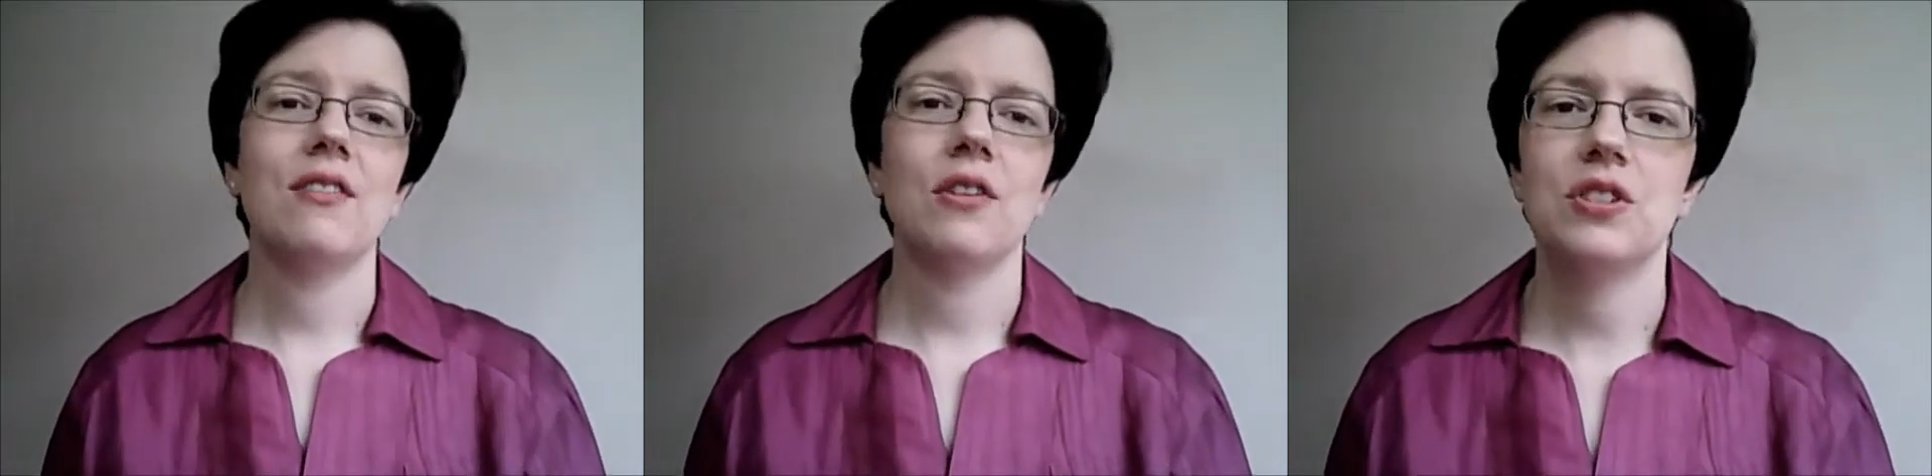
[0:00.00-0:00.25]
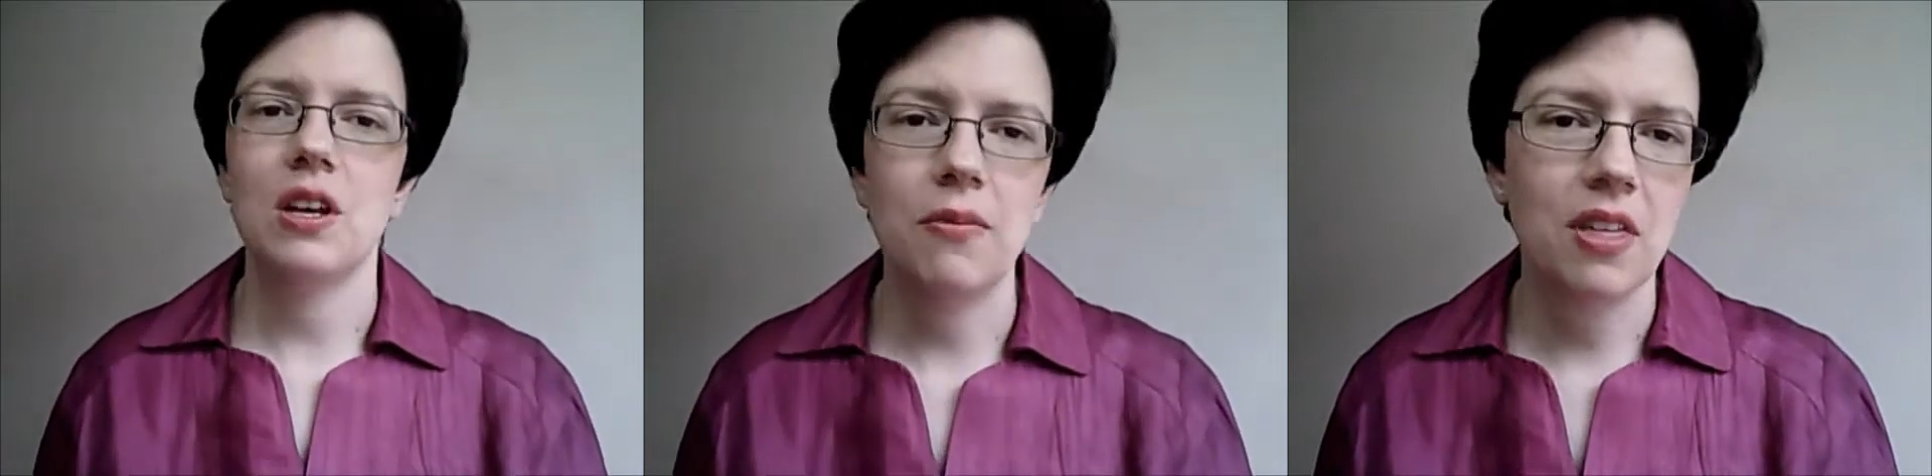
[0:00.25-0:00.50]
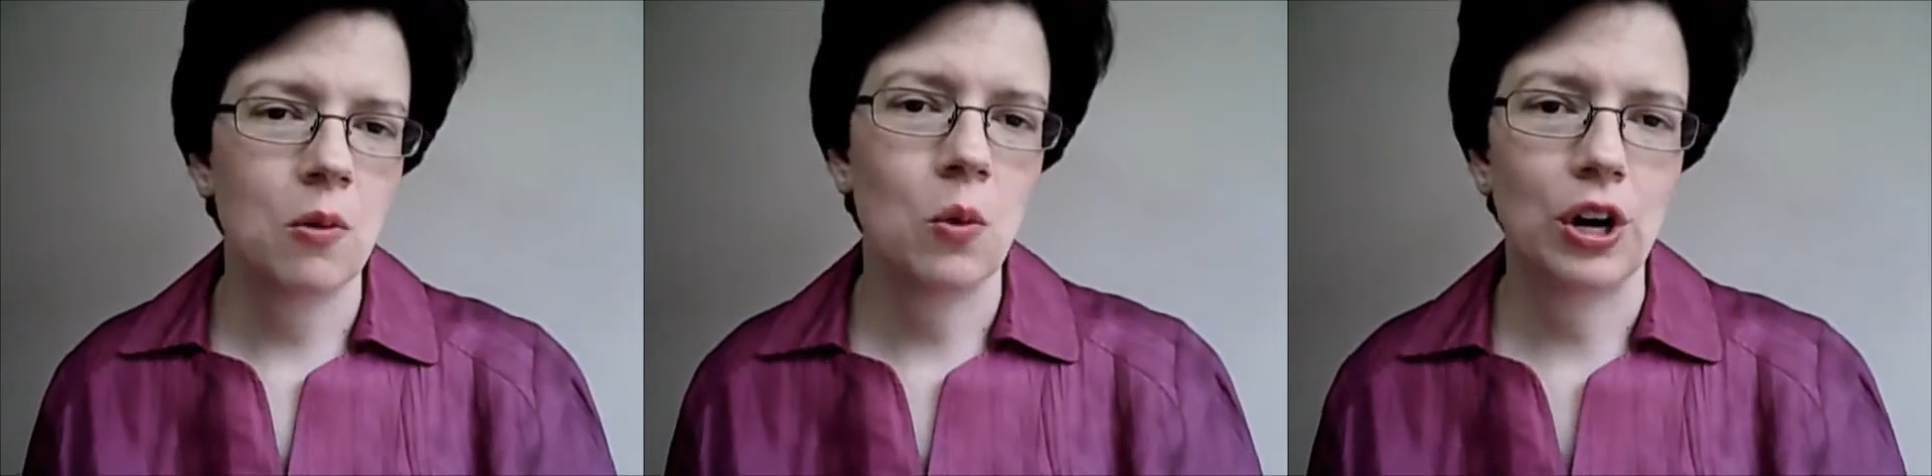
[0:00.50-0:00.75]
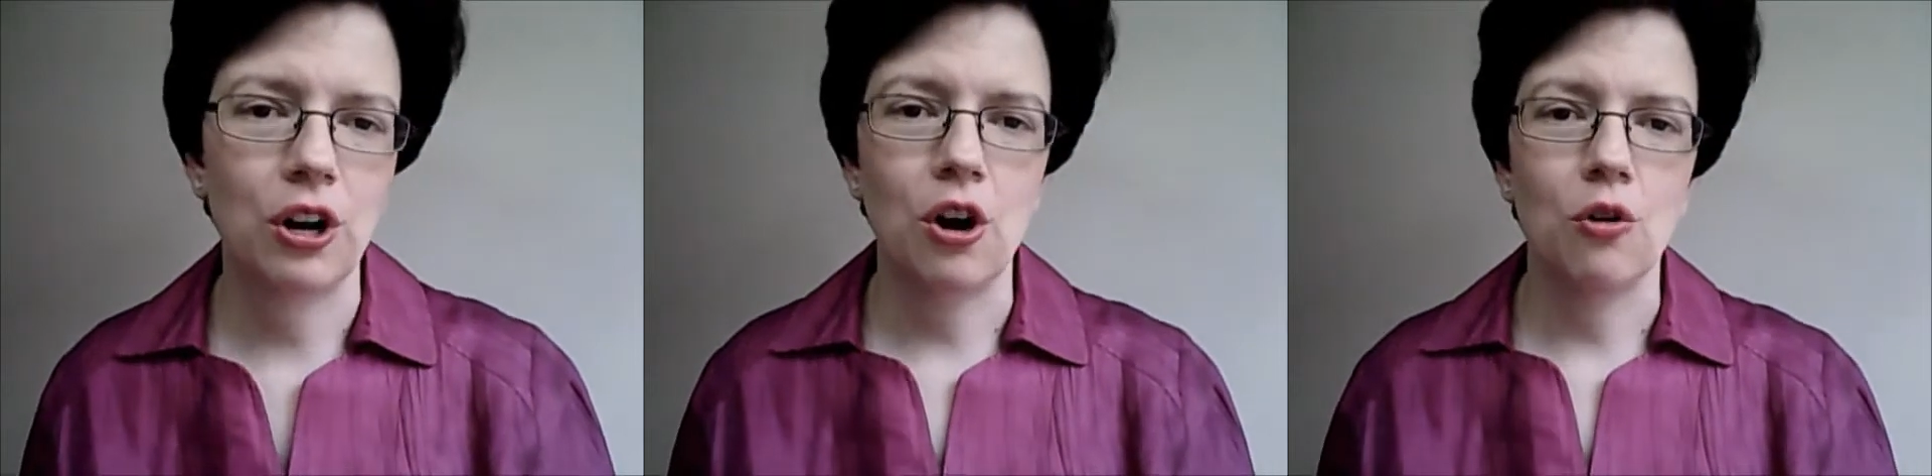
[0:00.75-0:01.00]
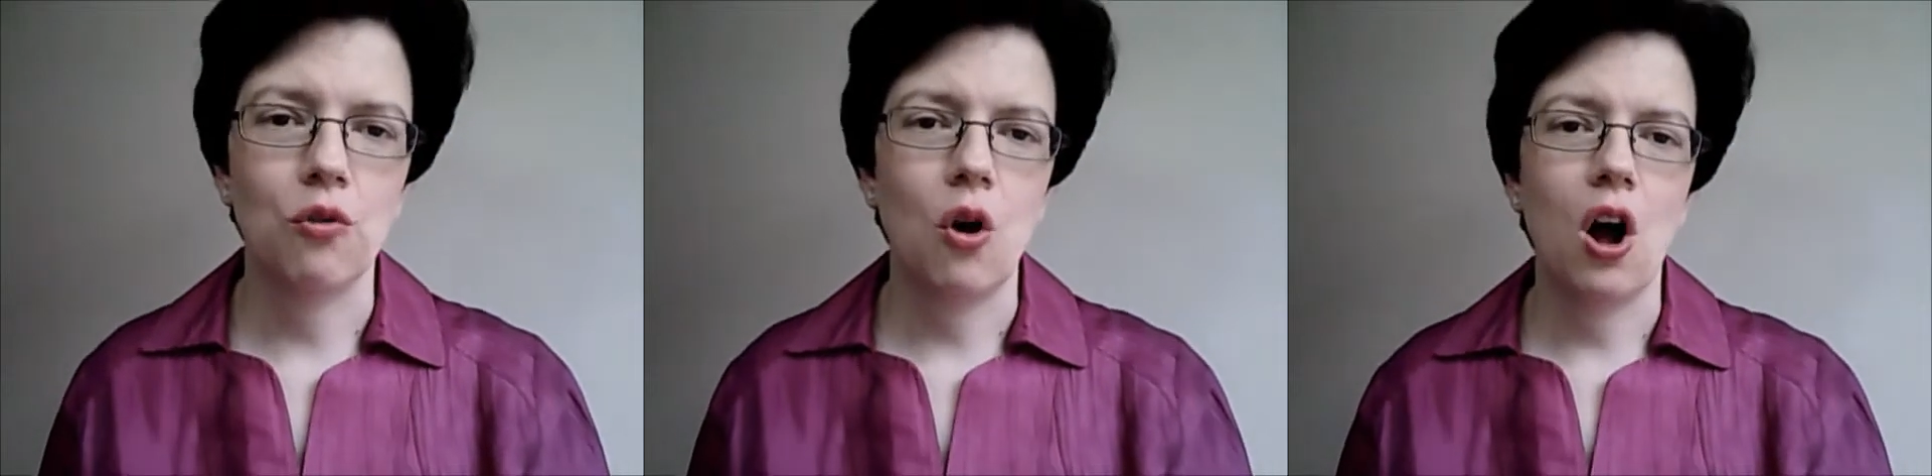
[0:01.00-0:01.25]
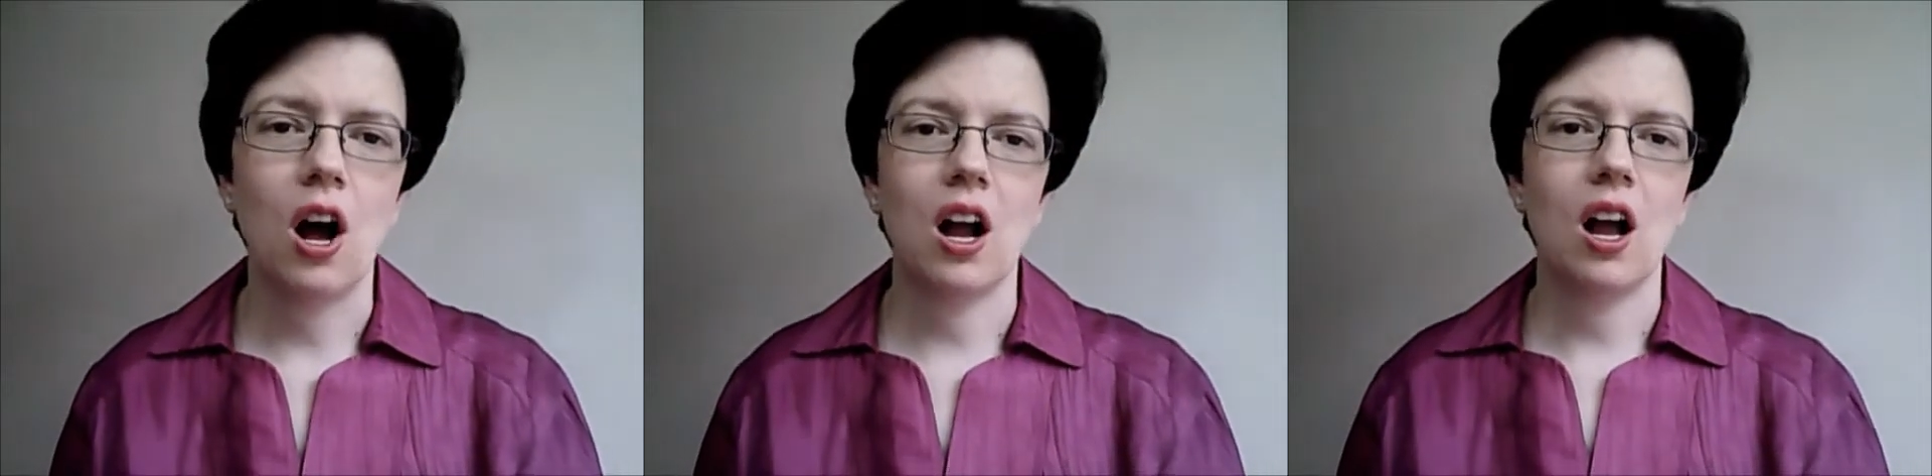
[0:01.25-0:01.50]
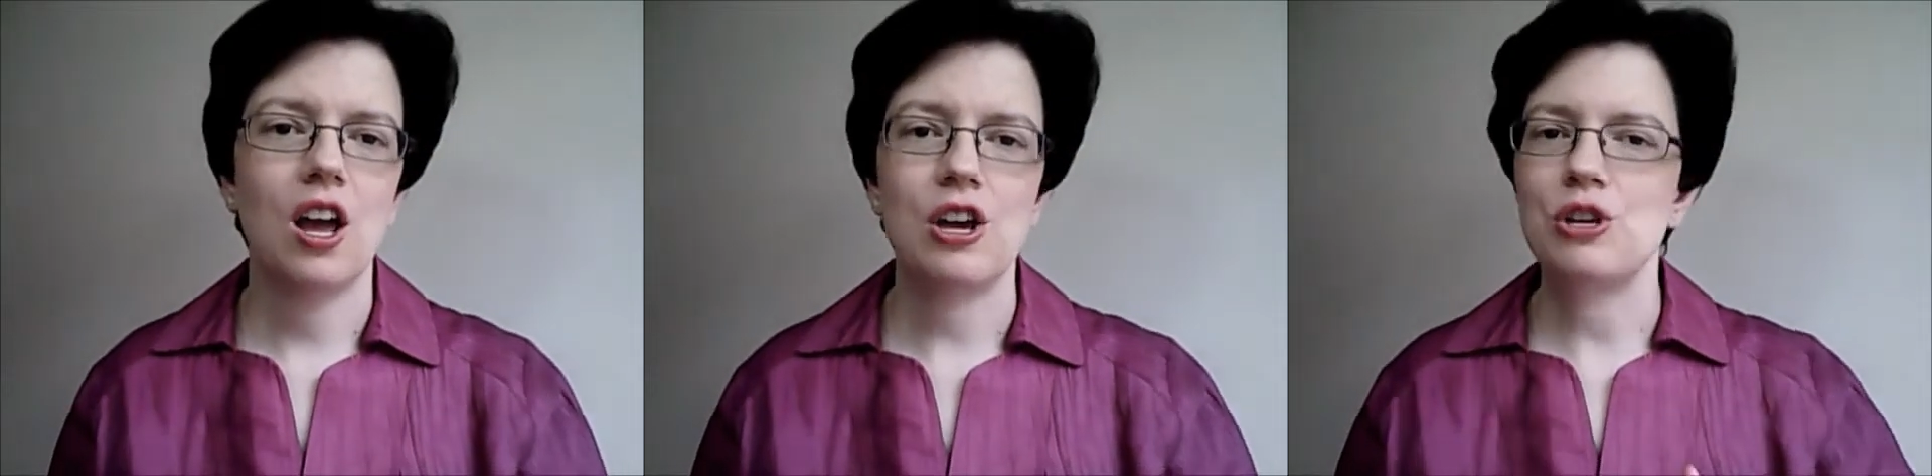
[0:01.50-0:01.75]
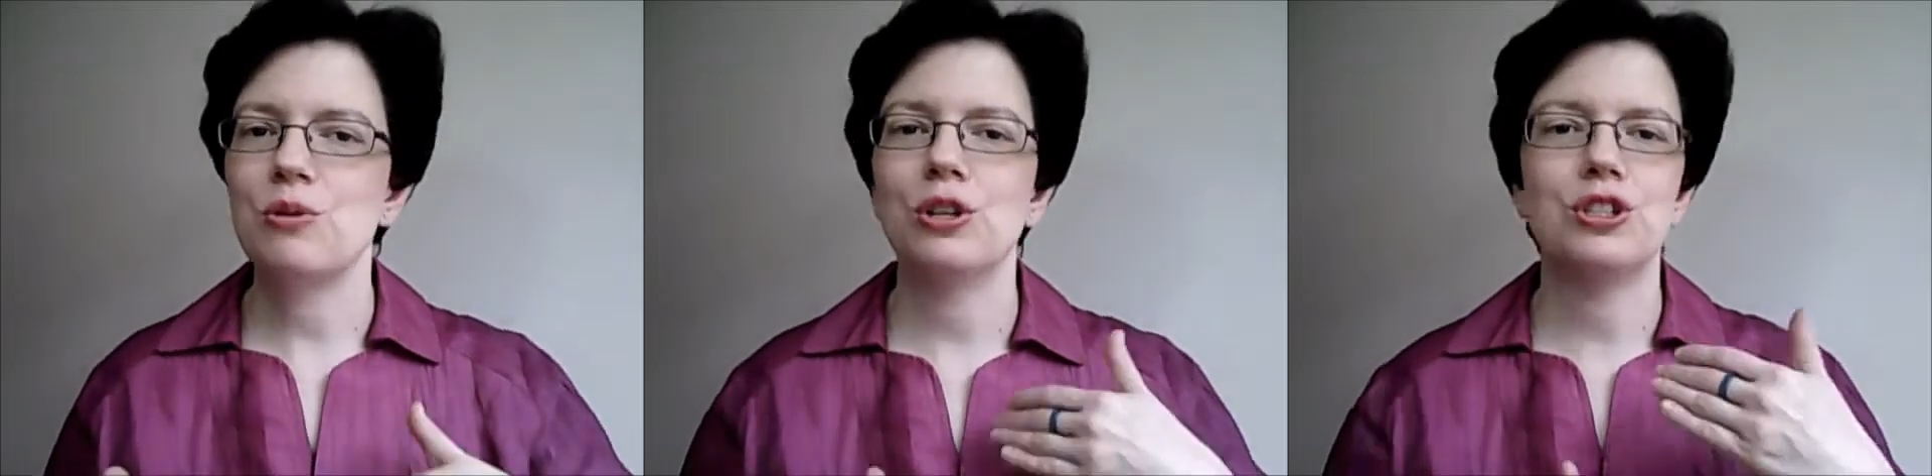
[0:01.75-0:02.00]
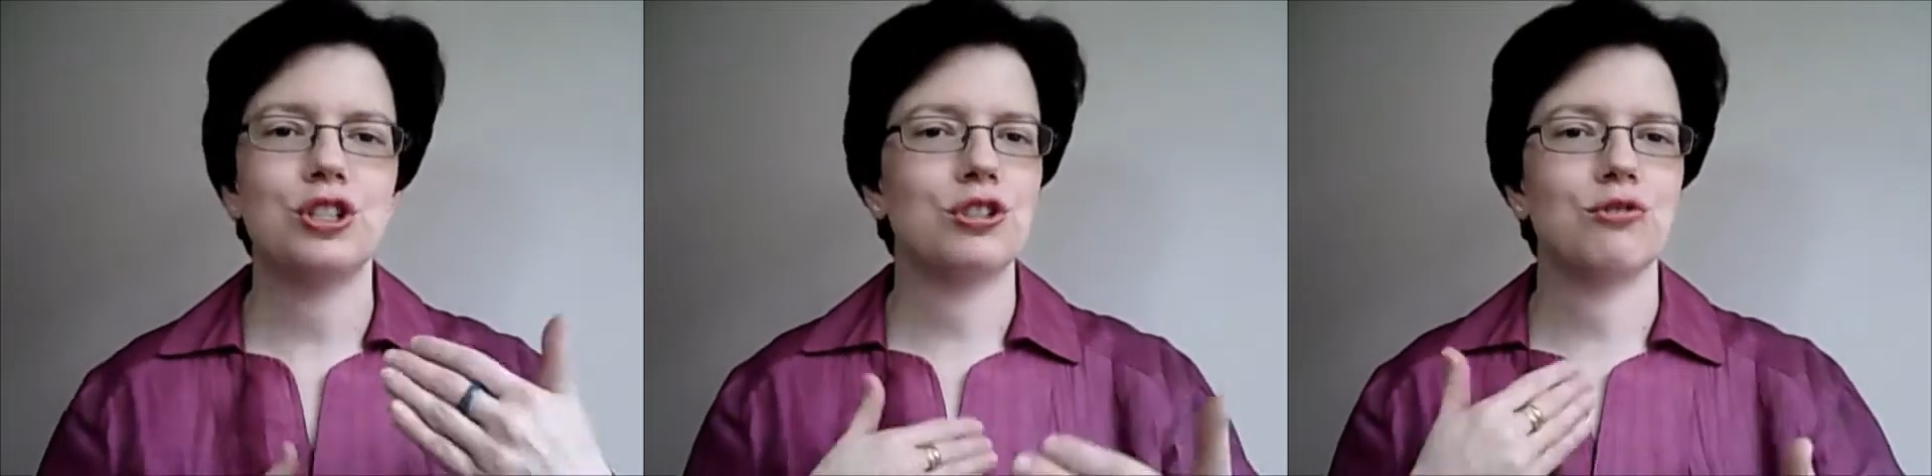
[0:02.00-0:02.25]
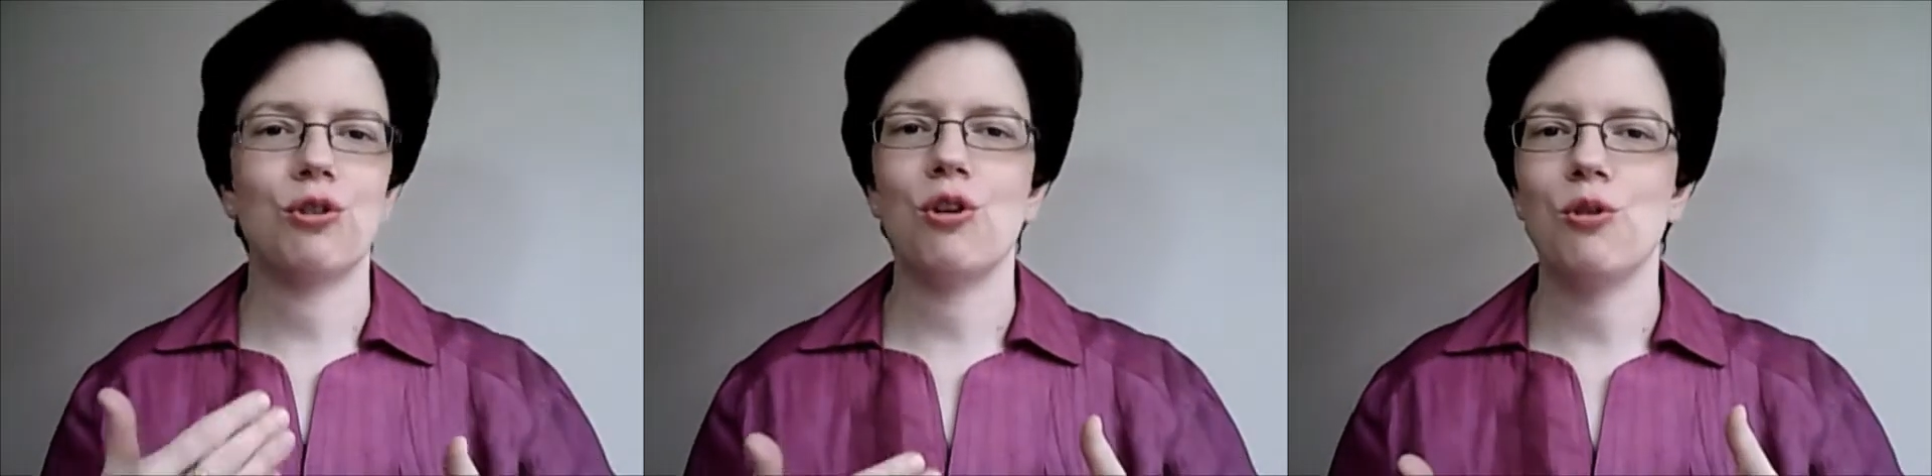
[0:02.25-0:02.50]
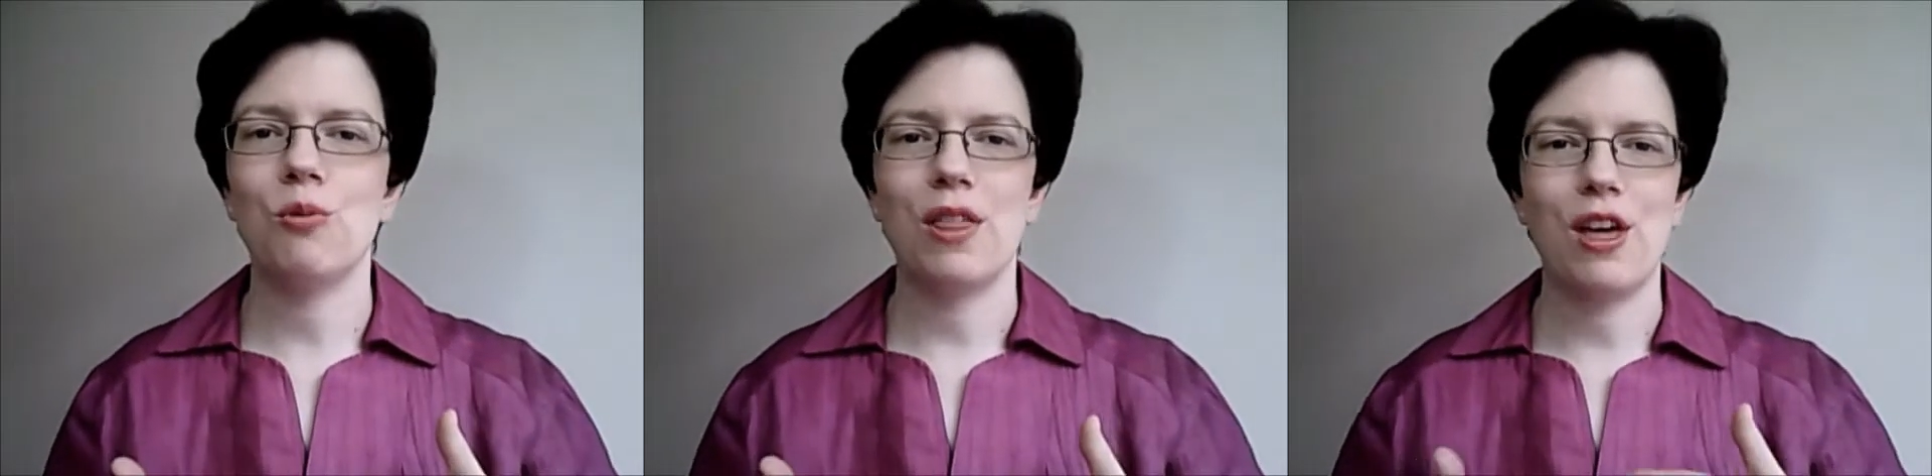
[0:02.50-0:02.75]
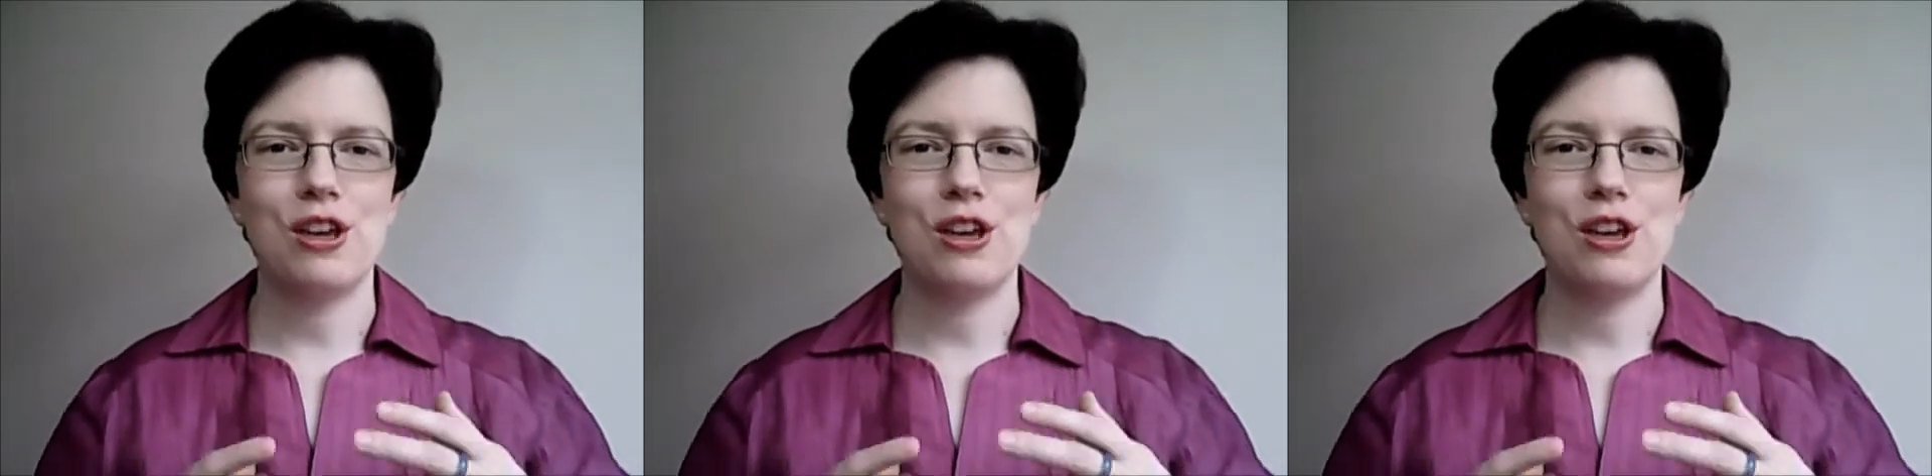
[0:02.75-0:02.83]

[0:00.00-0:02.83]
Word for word: if something were to go wrong, you could just roll with it.